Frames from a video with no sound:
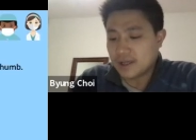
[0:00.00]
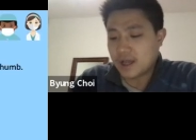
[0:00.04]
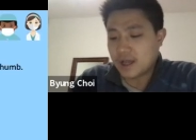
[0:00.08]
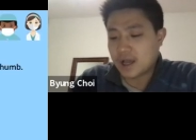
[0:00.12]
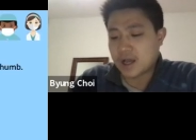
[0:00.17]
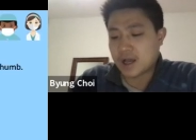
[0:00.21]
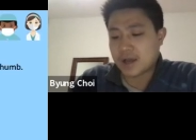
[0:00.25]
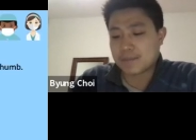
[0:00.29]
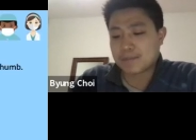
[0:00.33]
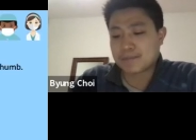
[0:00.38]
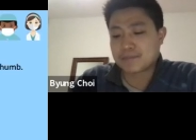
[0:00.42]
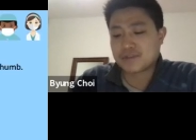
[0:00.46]

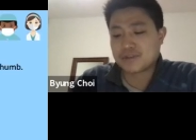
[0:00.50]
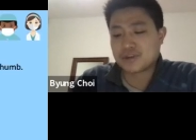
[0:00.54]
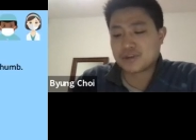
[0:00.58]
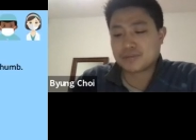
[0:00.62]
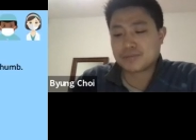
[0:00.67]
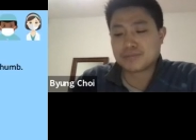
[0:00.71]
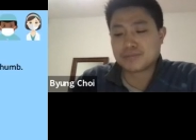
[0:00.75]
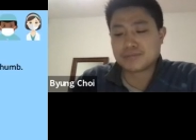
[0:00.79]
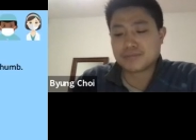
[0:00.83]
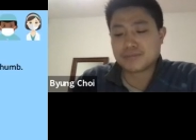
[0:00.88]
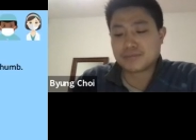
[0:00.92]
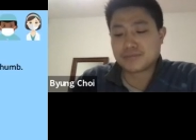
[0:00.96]

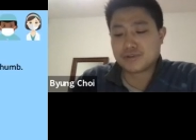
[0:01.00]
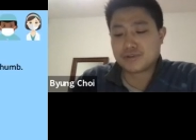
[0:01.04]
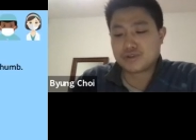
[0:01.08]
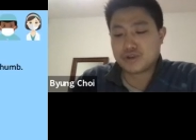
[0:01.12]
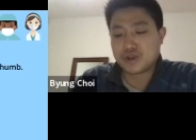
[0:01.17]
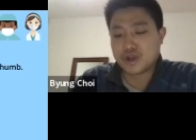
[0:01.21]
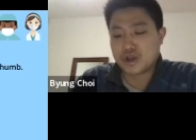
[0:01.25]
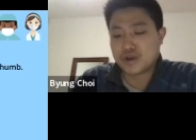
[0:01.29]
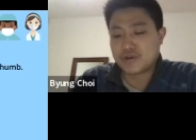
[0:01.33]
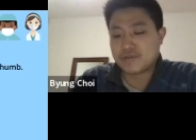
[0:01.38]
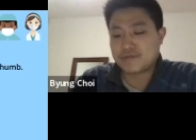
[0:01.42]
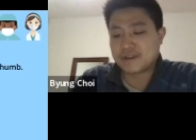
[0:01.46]
the
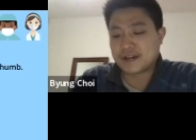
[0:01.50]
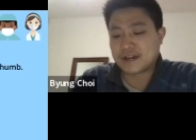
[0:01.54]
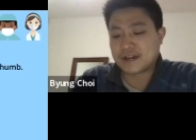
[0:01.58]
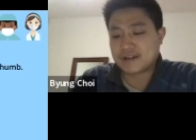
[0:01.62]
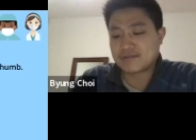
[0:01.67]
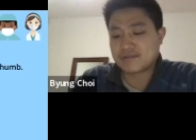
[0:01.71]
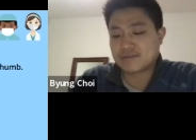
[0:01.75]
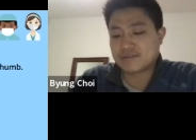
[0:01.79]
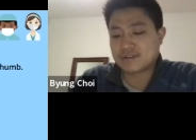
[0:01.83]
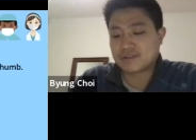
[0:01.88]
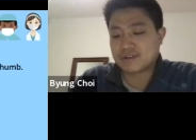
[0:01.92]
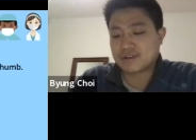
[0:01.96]
nerve that
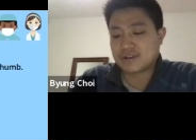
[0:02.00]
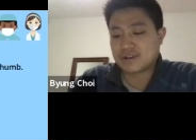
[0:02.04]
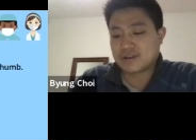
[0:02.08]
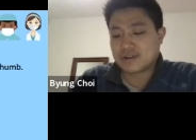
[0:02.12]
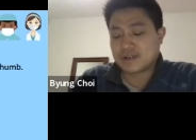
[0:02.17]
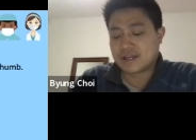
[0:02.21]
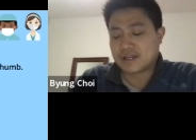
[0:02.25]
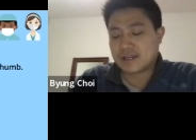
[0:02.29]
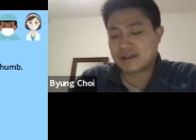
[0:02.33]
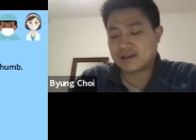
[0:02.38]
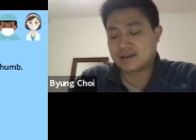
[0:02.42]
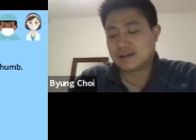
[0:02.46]

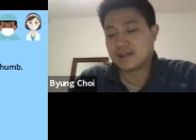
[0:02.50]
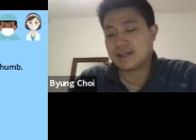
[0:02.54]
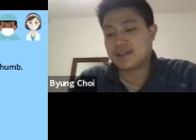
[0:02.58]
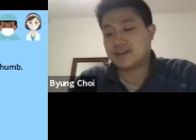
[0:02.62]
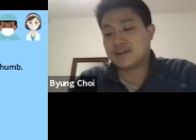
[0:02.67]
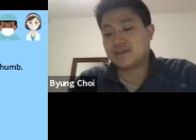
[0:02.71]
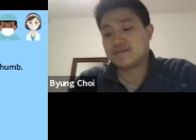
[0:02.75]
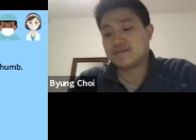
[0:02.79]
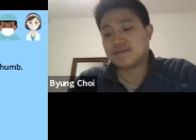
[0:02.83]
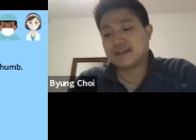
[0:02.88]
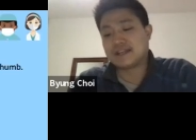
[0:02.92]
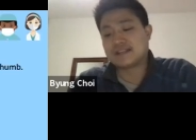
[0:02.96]

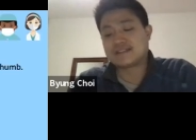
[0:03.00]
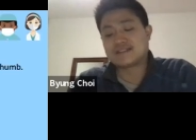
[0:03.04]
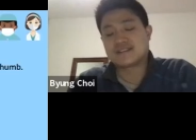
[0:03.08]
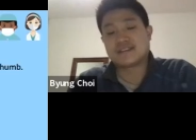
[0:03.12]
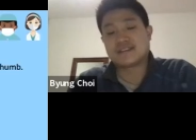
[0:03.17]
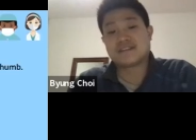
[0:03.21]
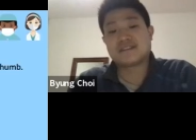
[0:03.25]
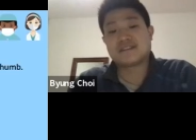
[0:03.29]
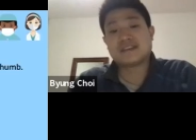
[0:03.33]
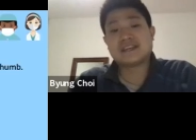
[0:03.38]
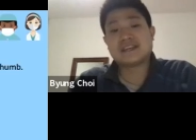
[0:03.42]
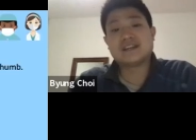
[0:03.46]
innervates the
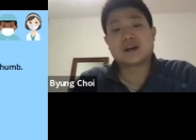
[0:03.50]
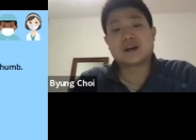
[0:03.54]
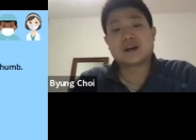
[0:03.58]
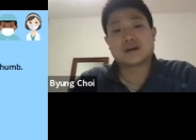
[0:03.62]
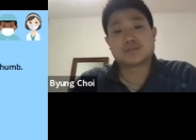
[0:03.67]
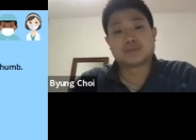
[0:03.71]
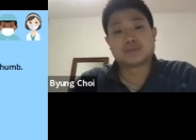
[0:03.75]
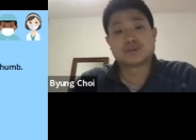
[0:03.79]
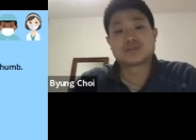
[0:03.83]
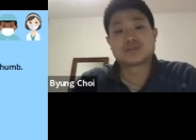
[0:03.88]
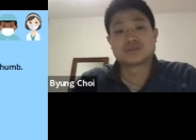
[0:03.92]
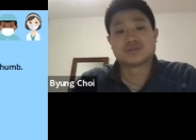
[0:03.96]

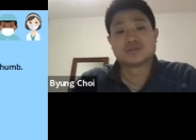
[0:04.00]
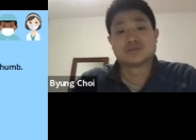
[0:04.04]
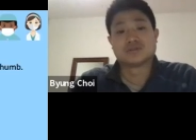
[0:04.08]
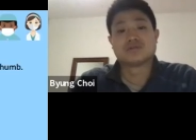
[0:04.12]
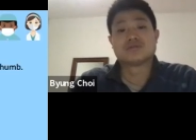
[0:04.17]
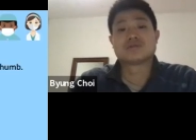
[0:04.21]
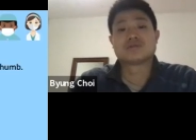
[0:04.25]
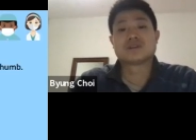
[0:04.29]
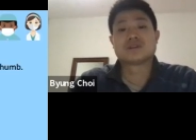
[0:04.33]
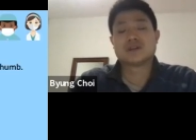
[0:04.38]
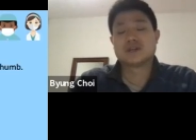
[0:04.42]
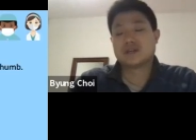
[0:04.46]
thenar
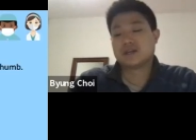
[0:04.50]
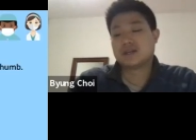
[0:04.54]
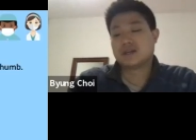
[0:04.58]
muscles,